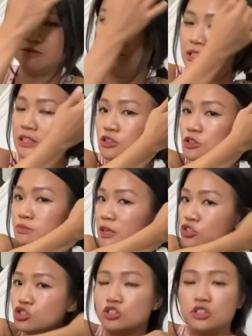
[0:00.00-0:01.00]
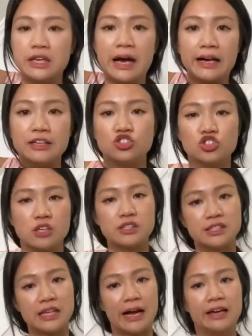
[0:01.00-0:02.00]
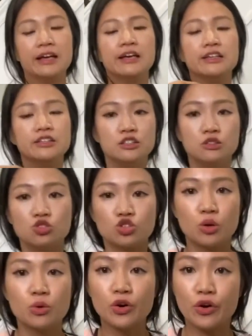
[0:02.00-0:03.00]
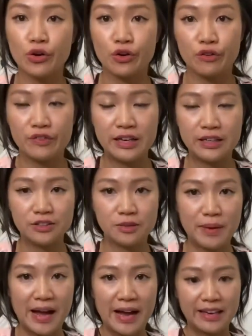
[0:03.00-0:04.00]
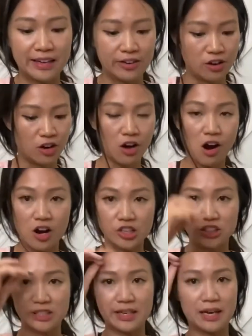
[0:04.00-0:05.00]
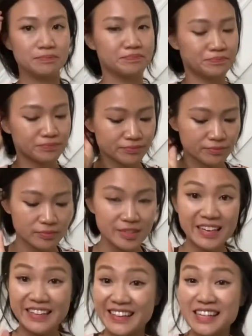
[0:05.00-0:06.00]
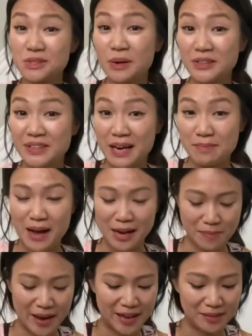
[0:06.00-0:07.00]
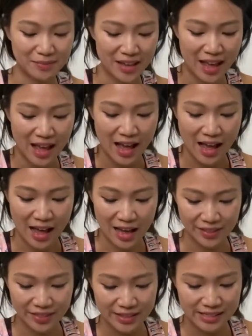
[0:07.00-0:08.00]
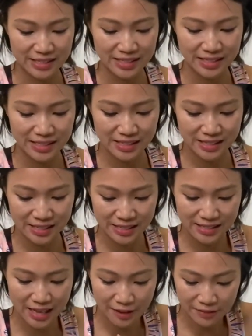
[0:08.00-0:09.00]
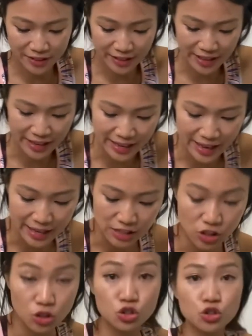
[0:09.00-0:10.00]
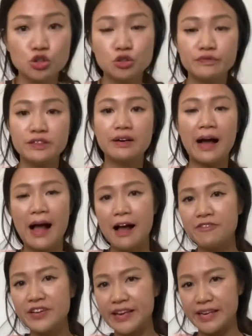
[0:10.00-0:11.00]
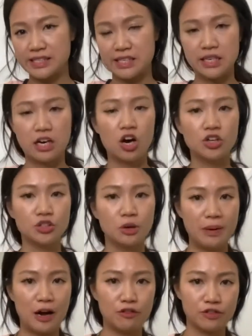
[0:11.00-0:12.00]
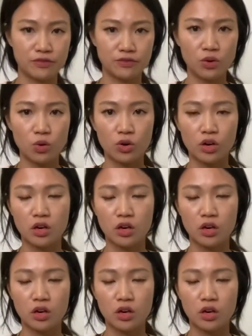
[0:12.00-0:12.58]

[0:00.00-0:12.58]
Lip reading: need to make sure that it's just that neutral curve in the back and not arching up, and that's why you get back pain. And the seventh thing is, do you feel heaviness on your pelvic floor?